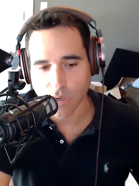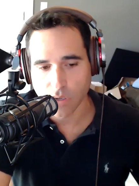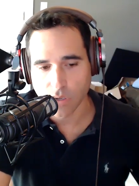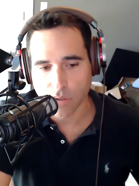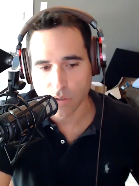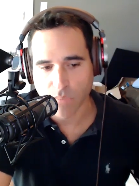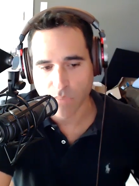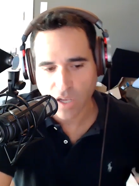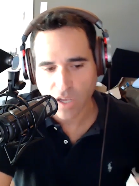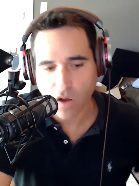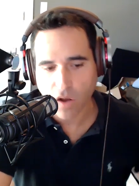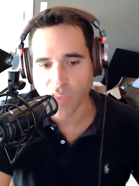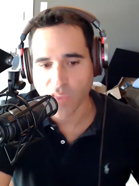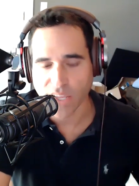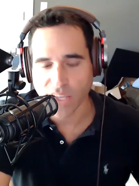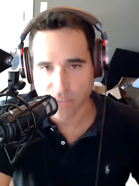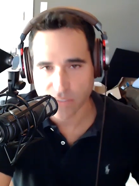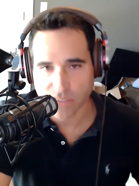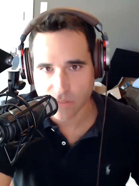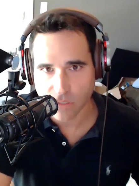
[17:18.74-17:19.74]
make all
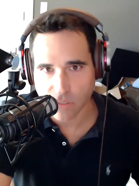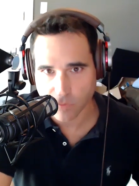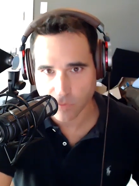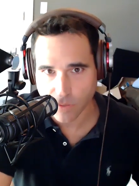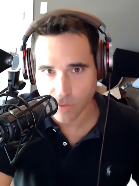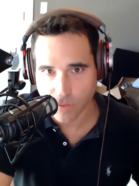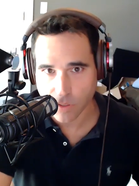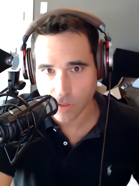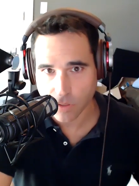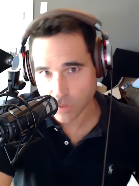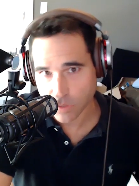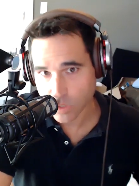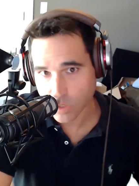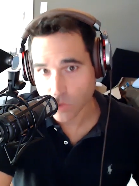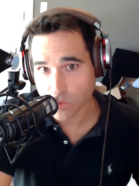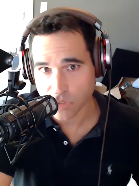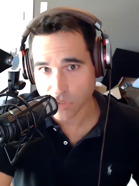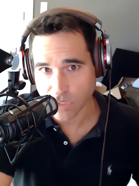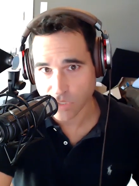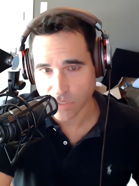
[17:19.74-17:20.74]
that stuff
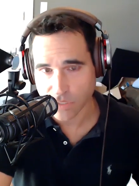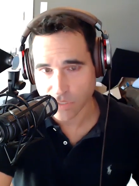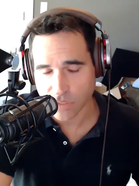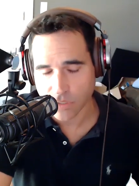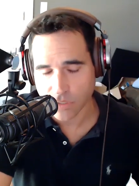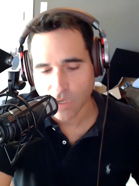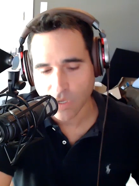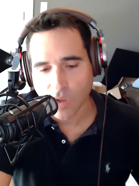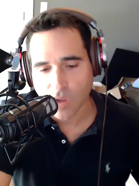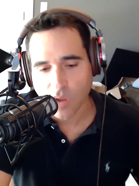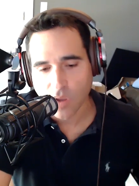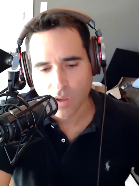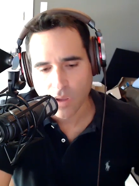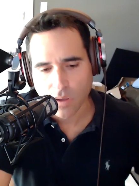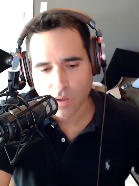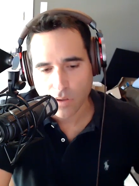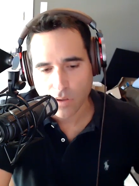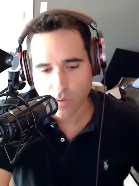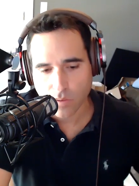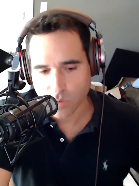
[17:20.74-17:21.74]
useless,
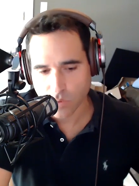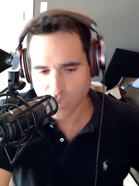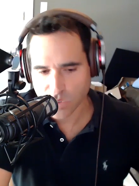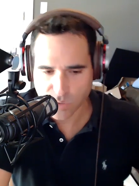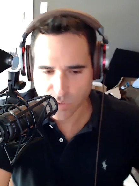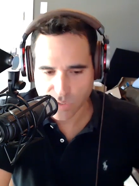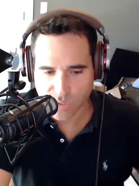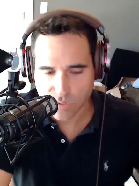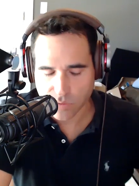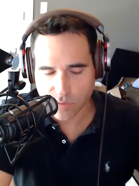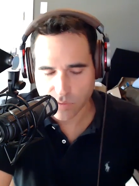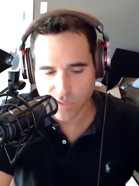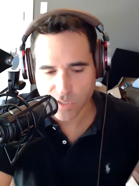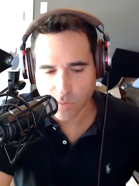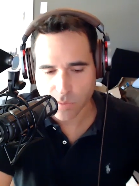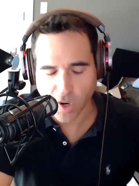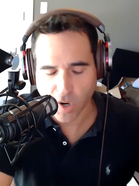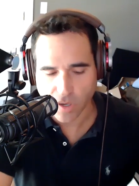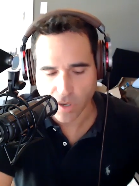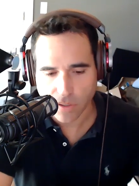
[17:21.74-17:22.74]
which was
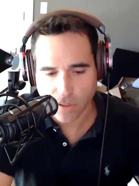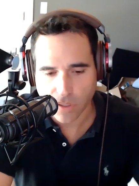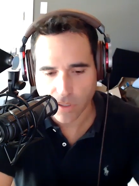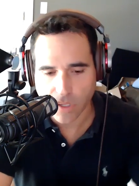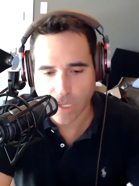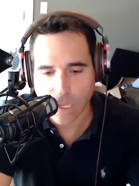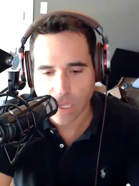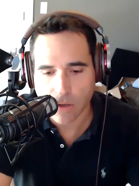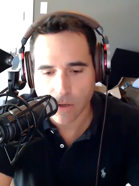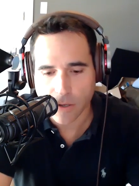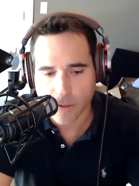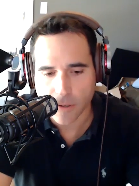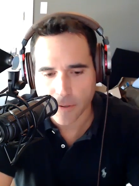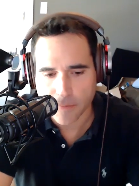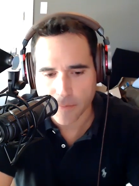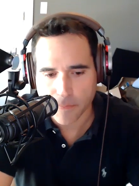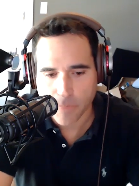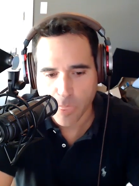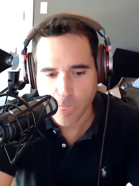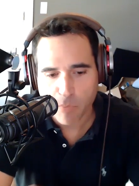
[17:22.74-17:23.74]
smart.
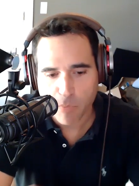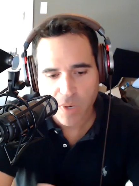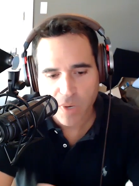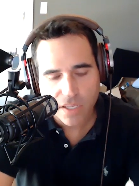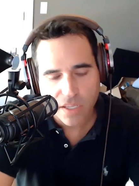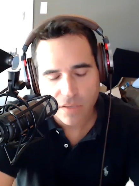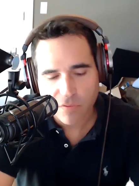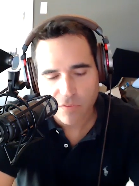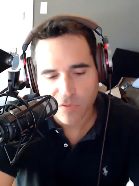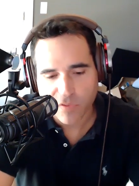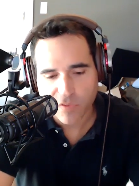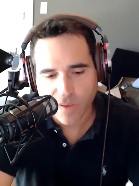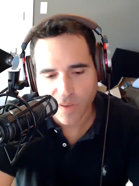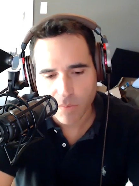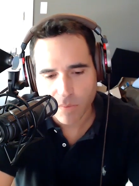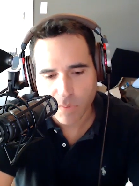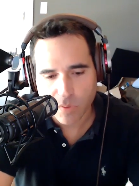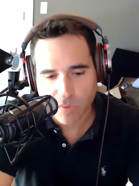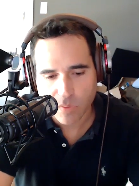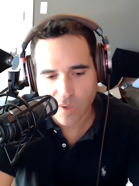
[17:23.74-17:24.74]
But in
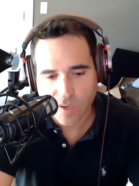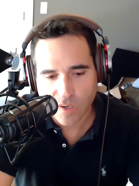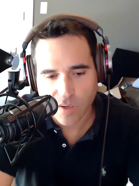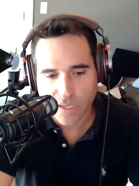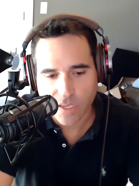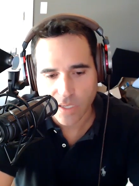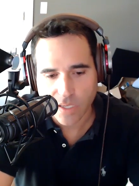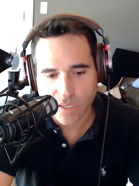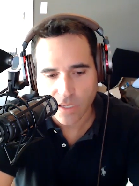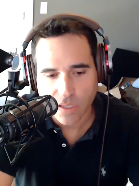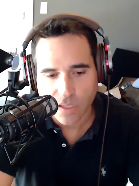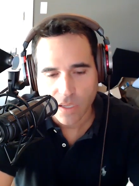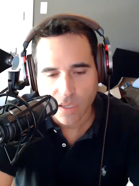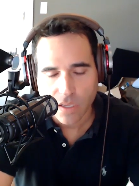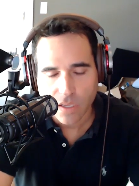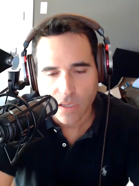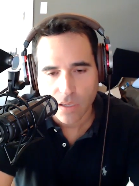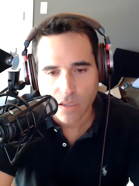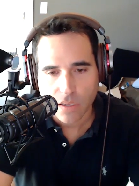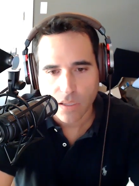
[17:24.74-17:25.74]
February,
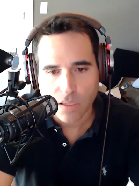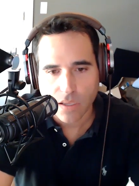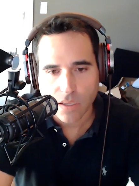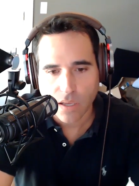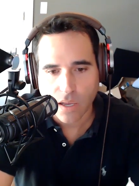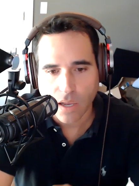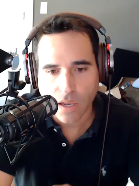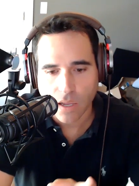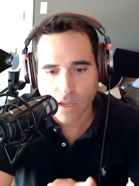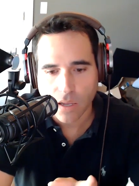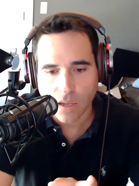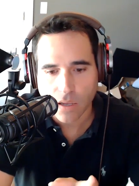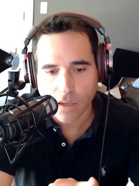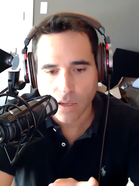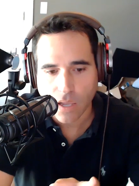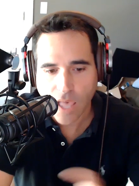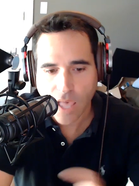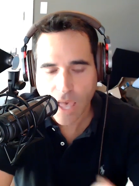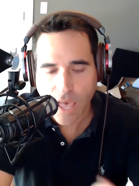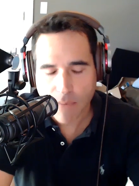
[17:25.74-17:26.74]

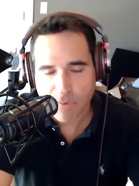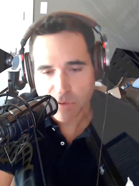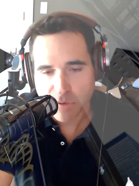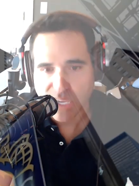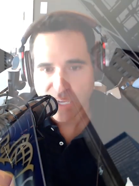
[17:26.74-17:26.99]
I happened to be